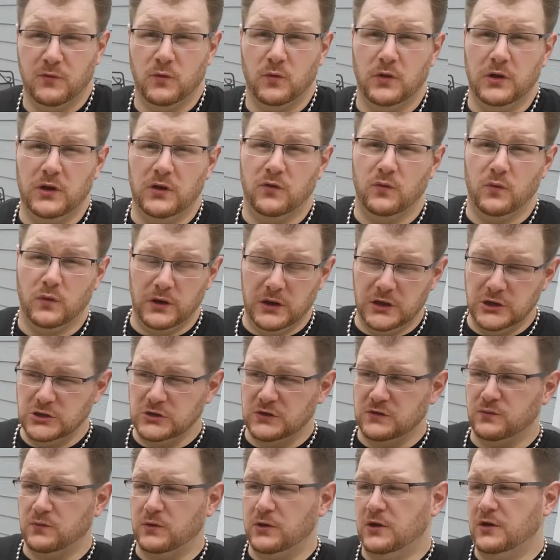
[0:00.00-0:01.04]
2020
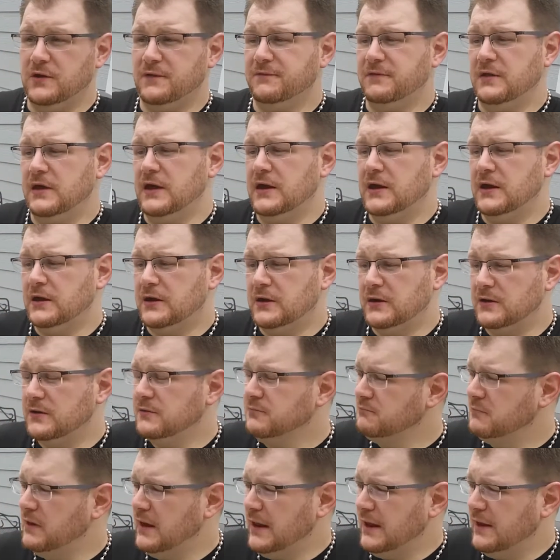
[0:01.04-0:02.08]
just went off the air,
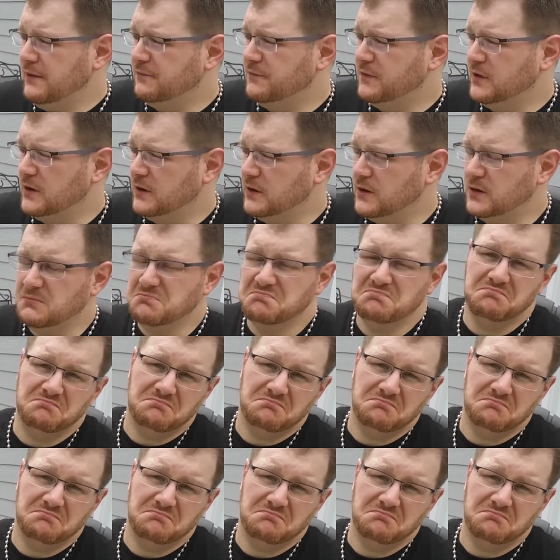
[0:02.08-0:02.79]
and I figured,